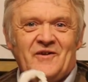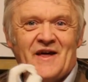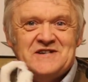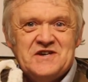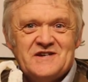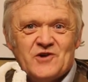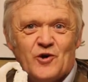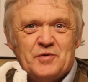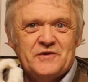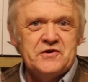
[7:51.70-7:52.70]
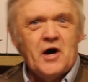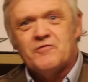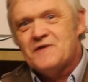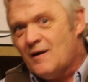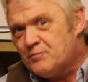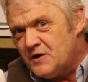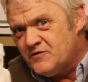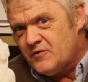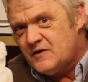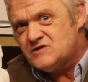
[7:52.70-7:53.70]
And there she is all printed off. Now I
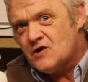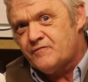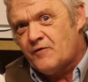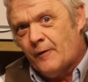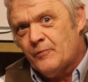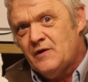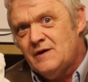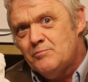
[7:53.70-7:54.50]
printed this off on the